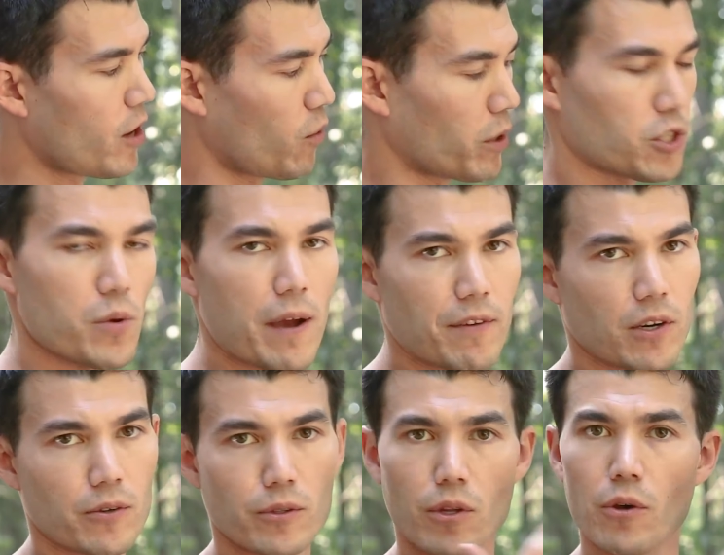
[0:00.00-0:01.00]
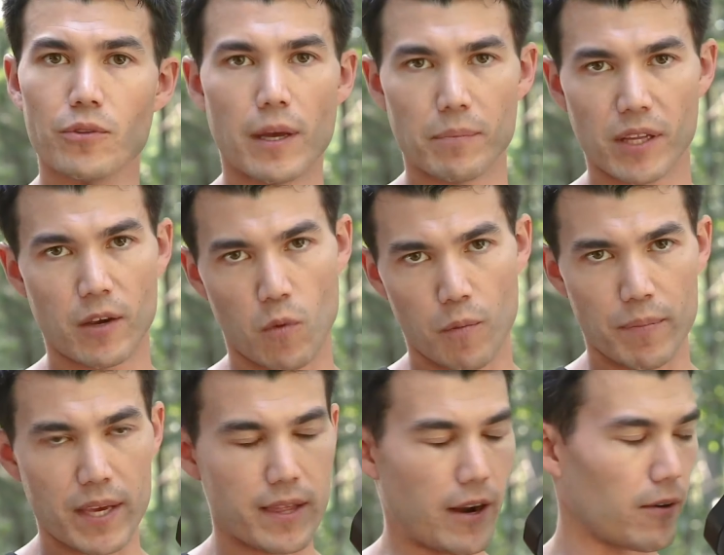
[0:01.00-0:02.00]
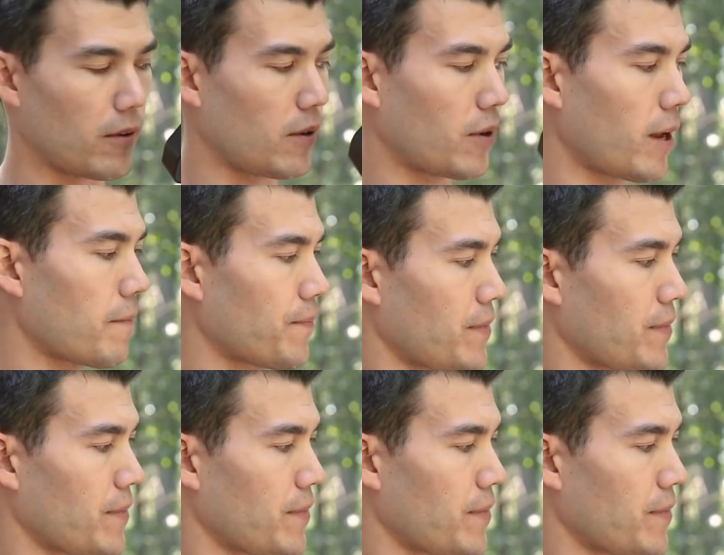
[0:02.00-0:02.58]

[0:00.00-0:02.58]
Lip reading: Once you have it under load, that play won't be there, okay?